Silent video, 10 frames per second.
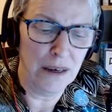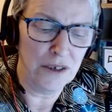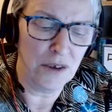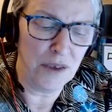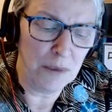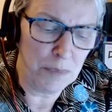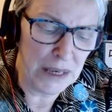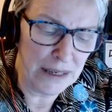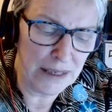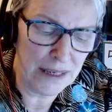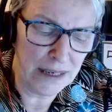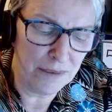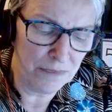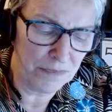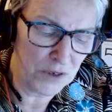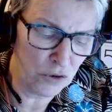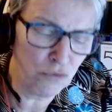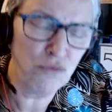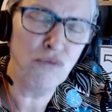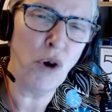So the ability to
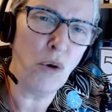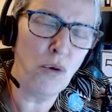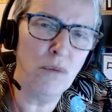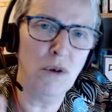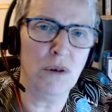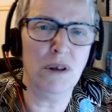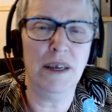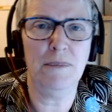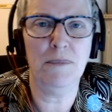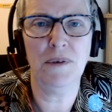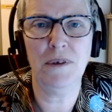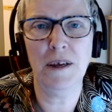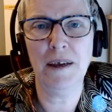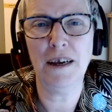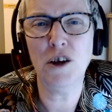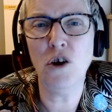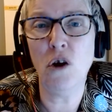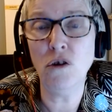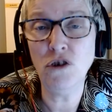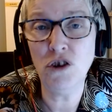role model empathy and
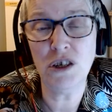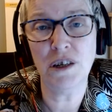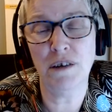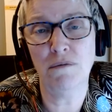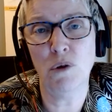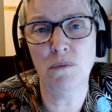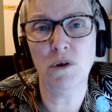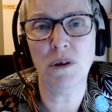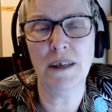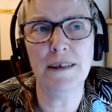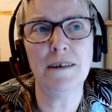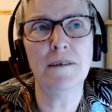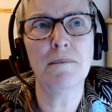consciously role model it